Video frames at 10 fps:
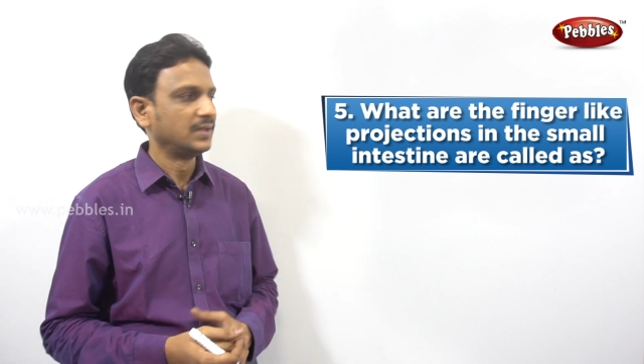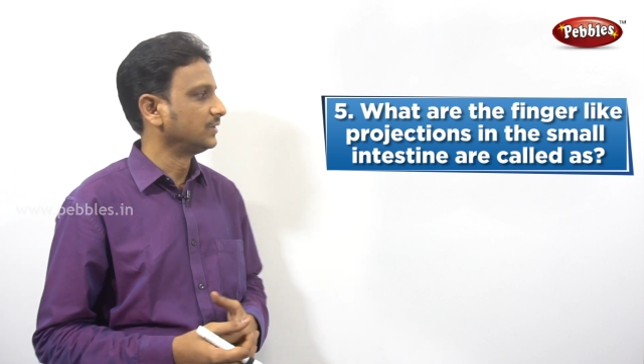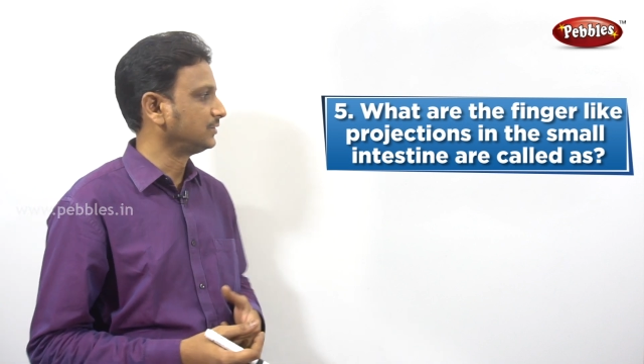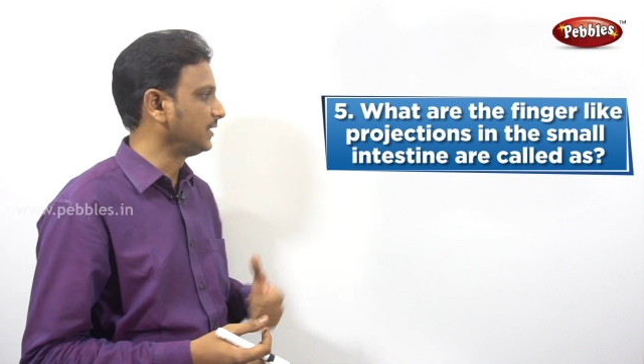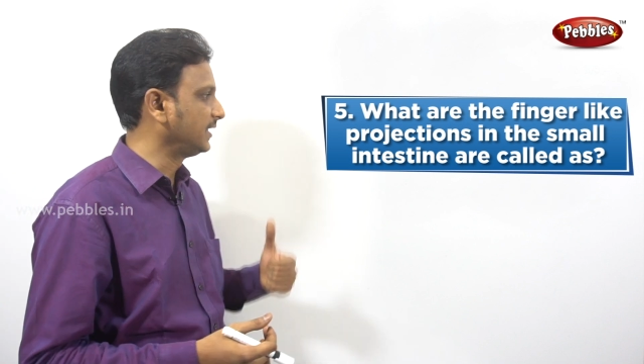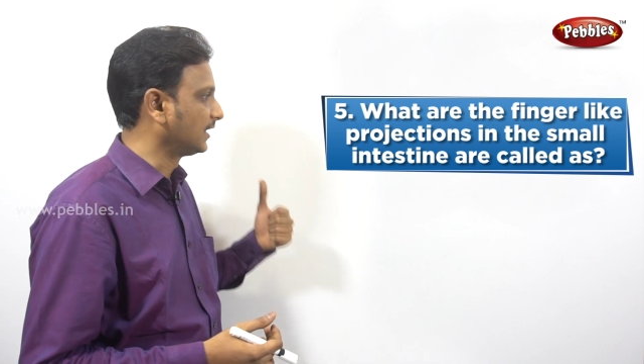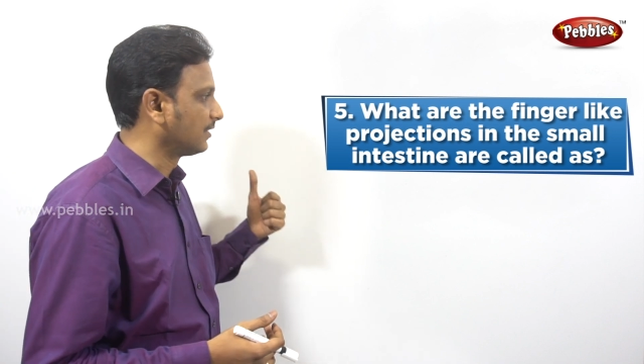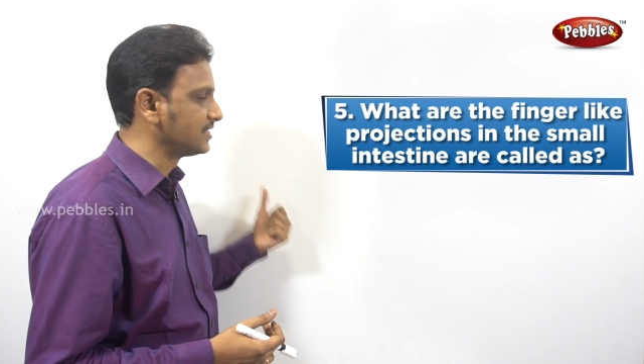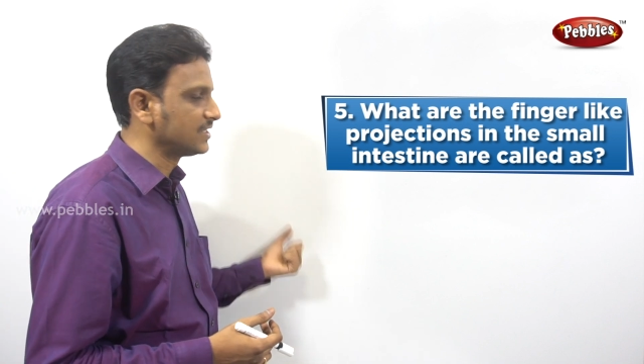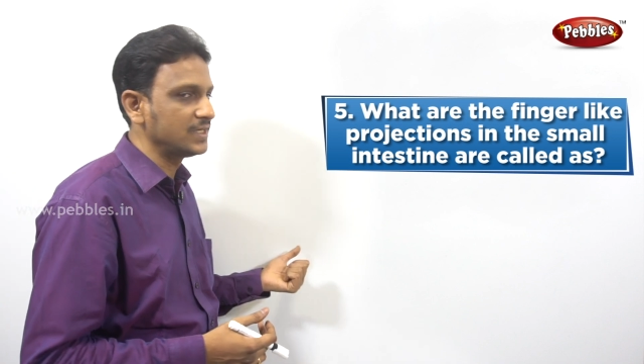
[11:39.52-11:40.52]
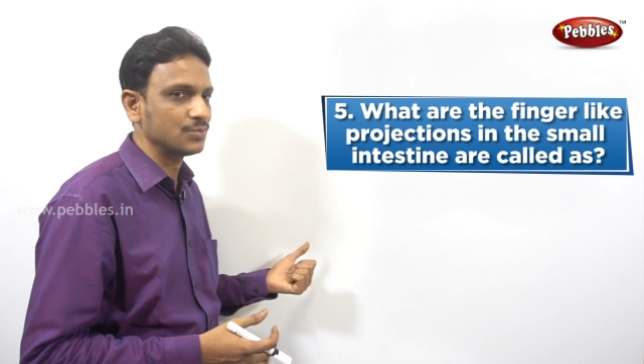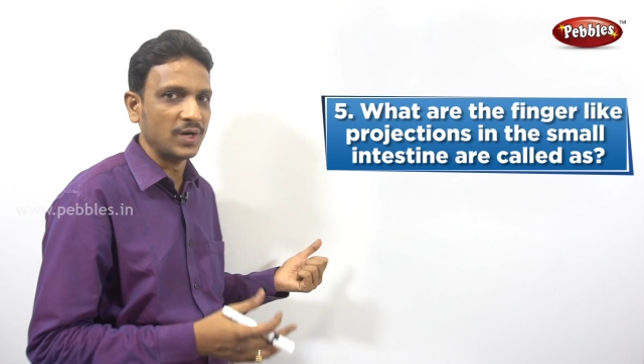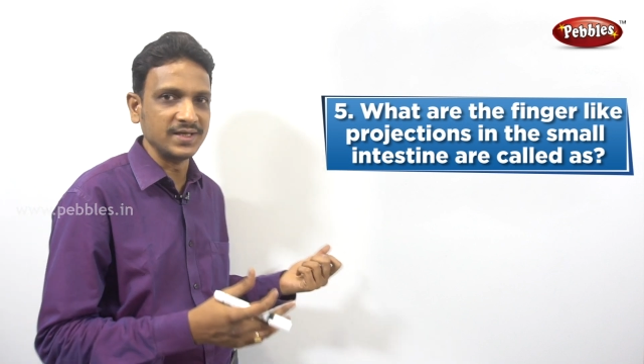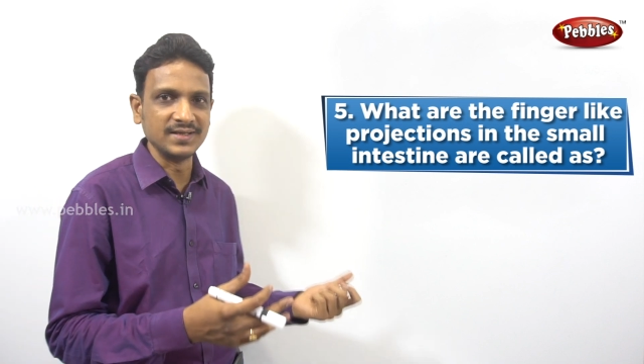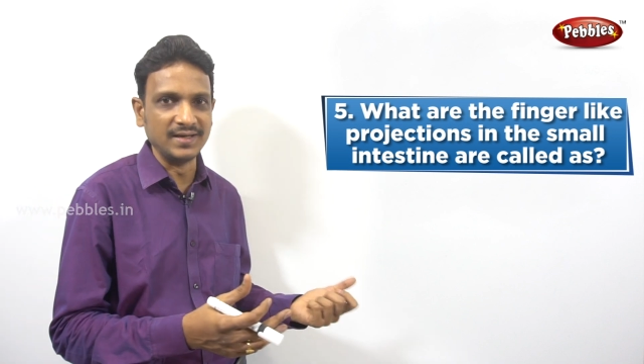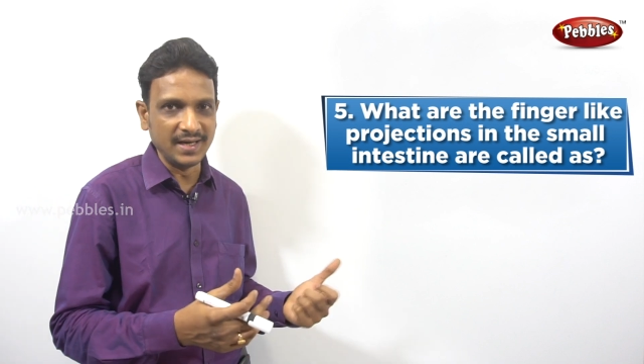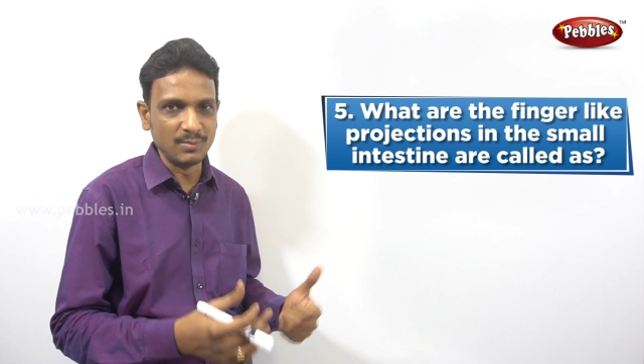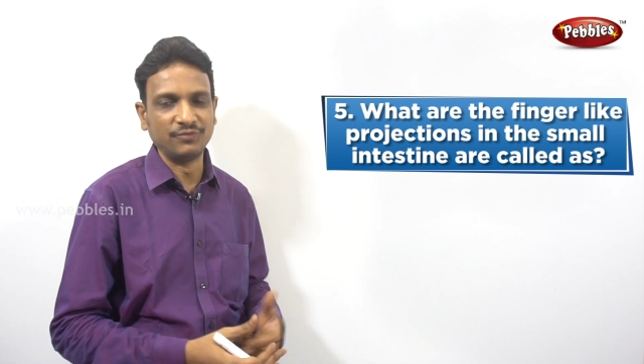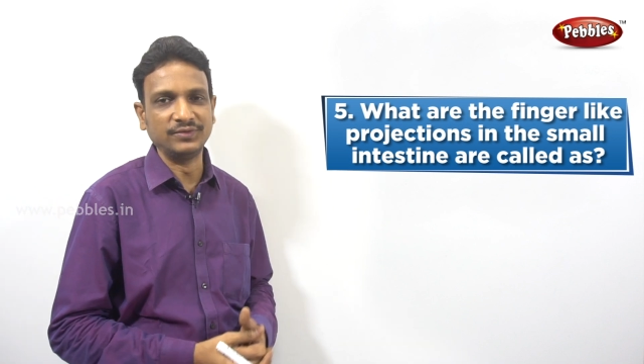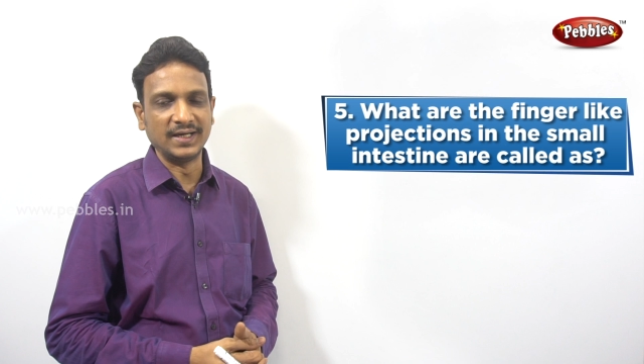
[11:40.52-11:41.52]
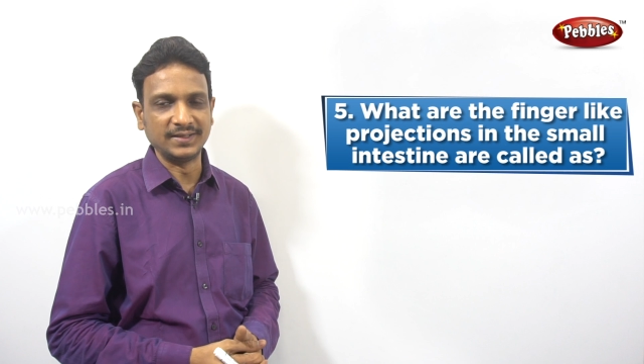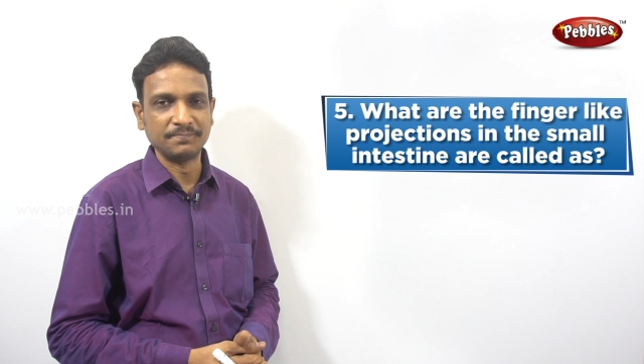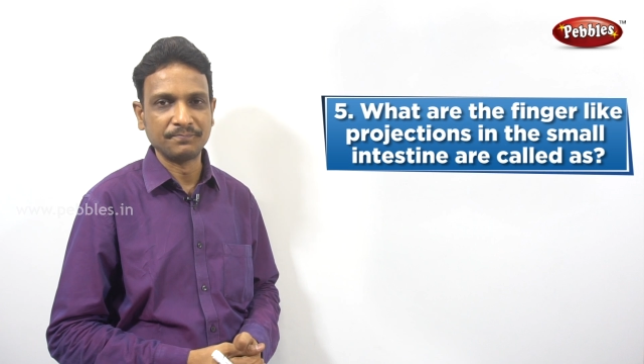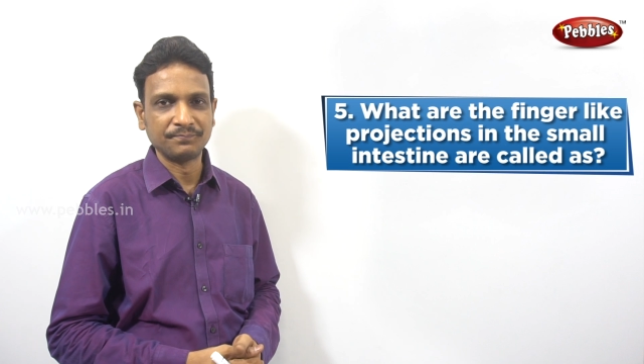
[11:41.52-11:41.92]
So here the question is, what is the name of that